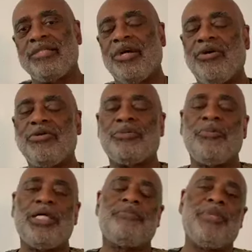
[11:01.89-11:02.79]
goes
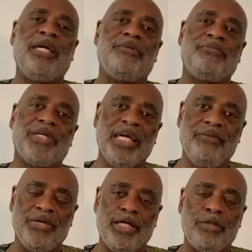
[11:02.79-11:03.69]
with being
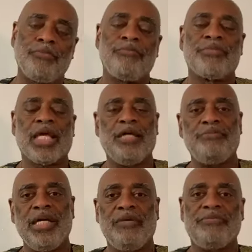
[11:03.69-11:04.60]
forgiving, and
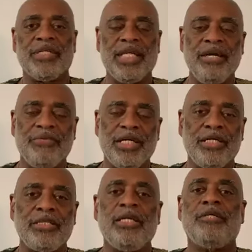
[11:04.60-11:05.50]
being
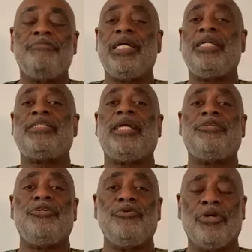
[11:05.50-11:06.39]
forgiving means
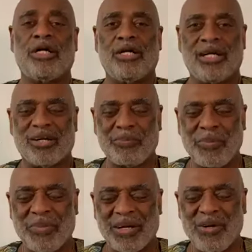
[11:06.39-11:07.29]
that you are
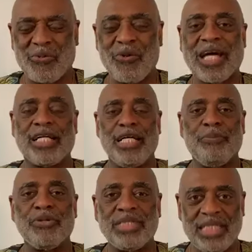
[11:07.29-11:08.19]
correctly
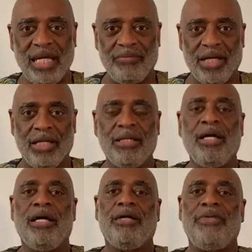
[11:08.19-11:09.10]
perceiving,
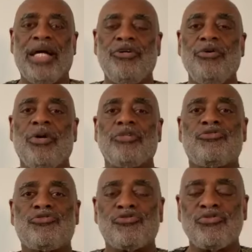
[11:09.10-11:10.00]
that you are
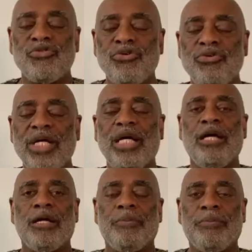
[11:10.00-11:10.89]
truly
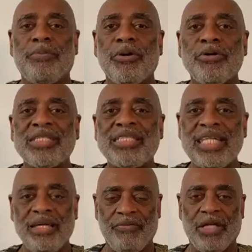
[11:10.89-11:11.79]

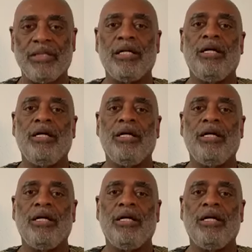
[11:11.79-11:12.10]
perceiving.